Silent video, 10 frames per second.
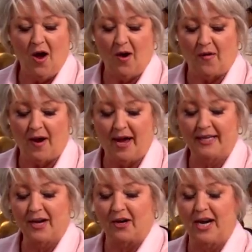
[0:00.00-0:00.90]
All
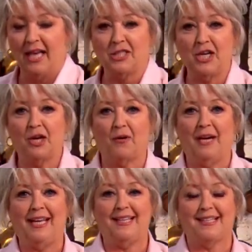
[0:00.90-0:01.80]
right, and our next
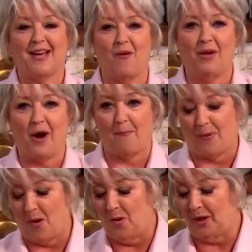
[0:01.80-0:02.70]
ingredient to go in our
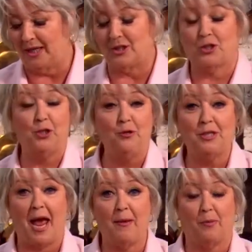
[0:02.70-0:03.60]
bowl is two
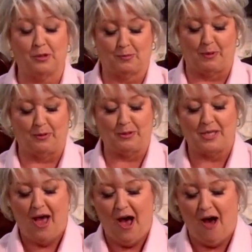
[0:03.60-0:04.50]

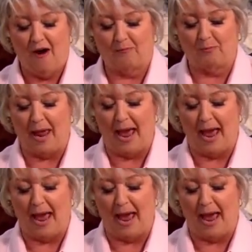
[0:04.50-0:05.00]
tablespoons of